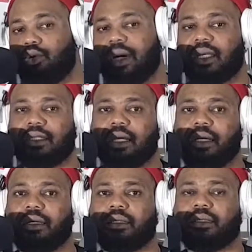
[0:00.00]
Urban
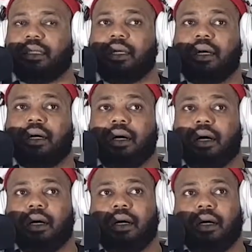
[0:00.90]

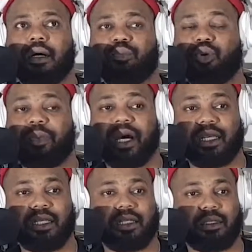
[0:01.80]

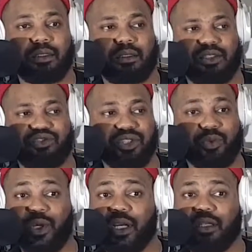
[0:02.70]
Popari
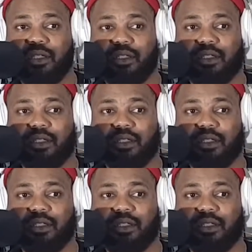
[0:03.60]
streetwear.